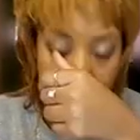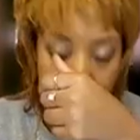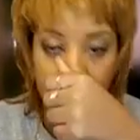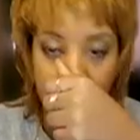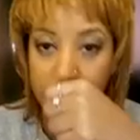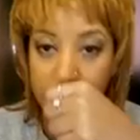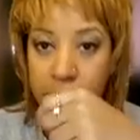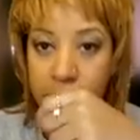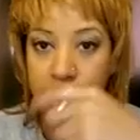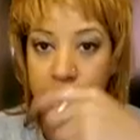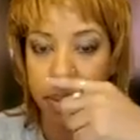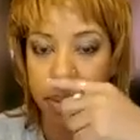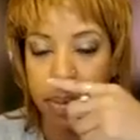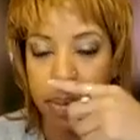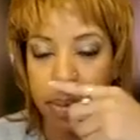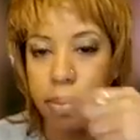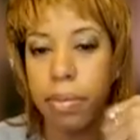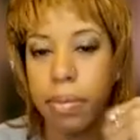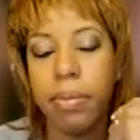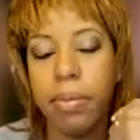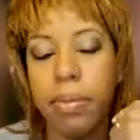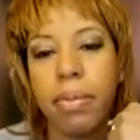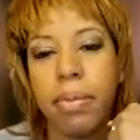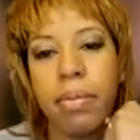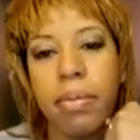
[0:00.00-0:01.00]

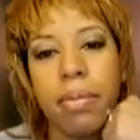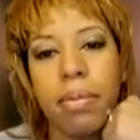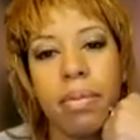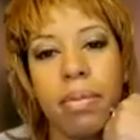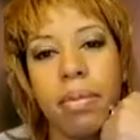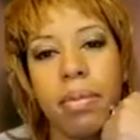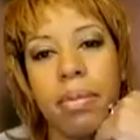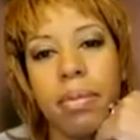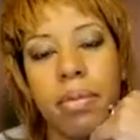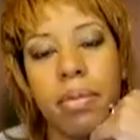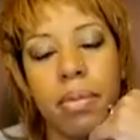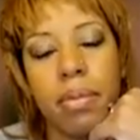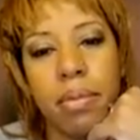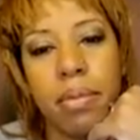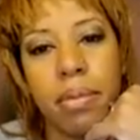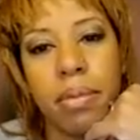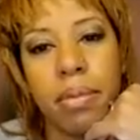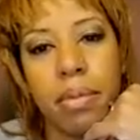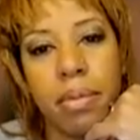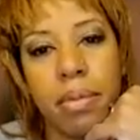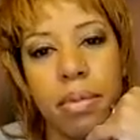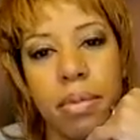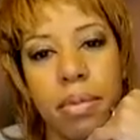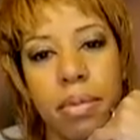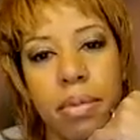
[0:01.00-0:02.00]

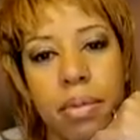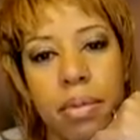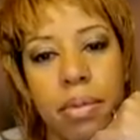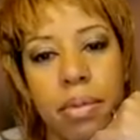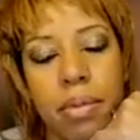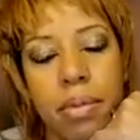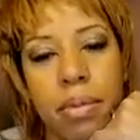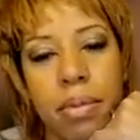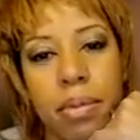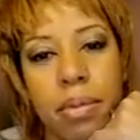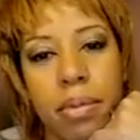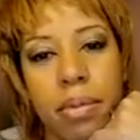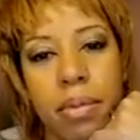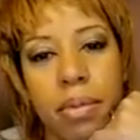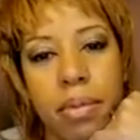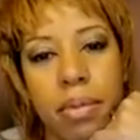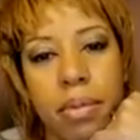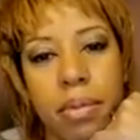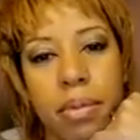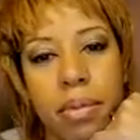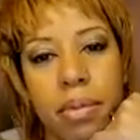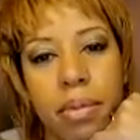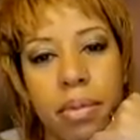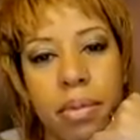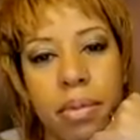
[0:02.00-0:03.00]

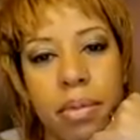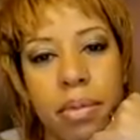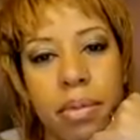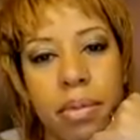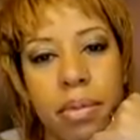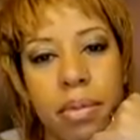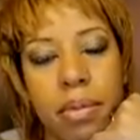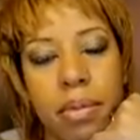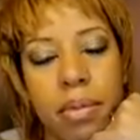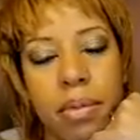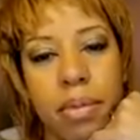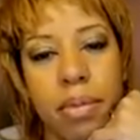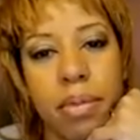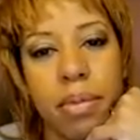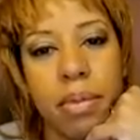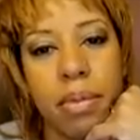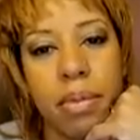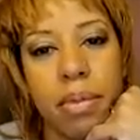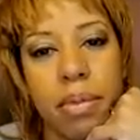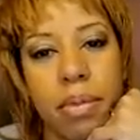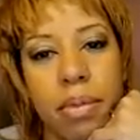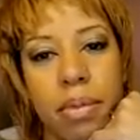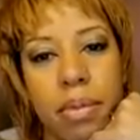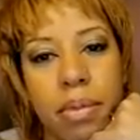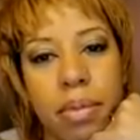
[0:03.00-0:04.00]

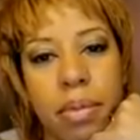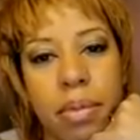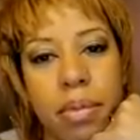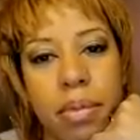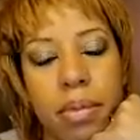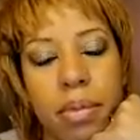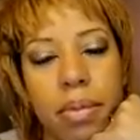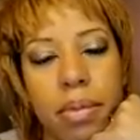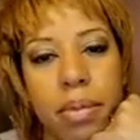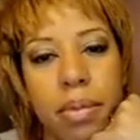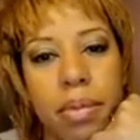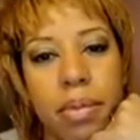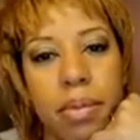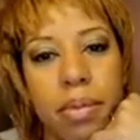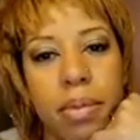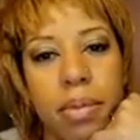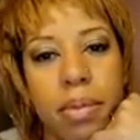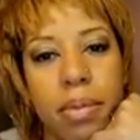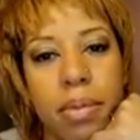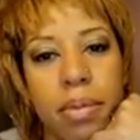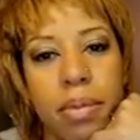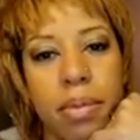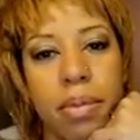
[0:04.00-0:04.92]
(silent)